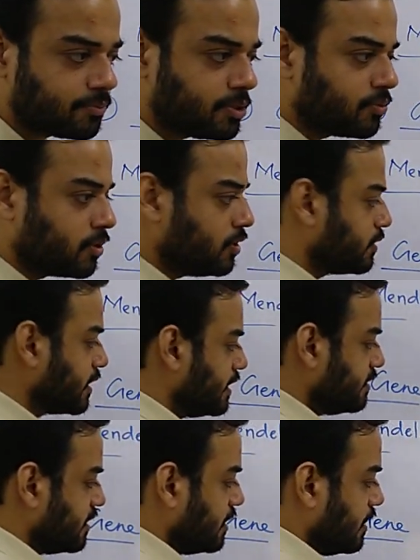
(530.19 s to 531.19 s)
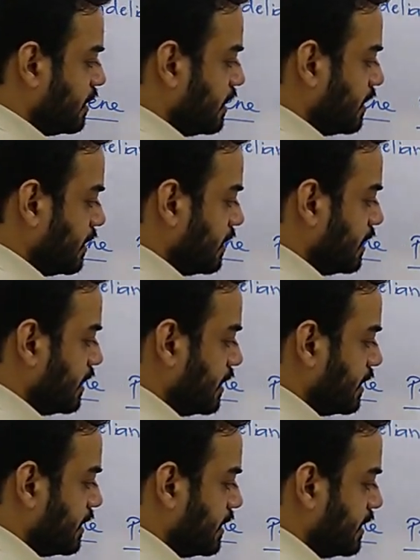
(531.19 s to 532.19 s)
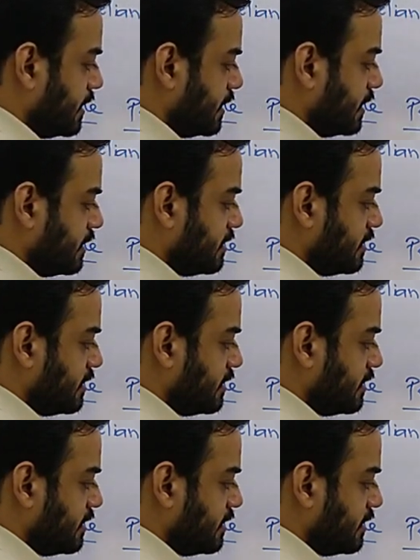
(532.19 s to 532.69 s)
nucleotides A, T,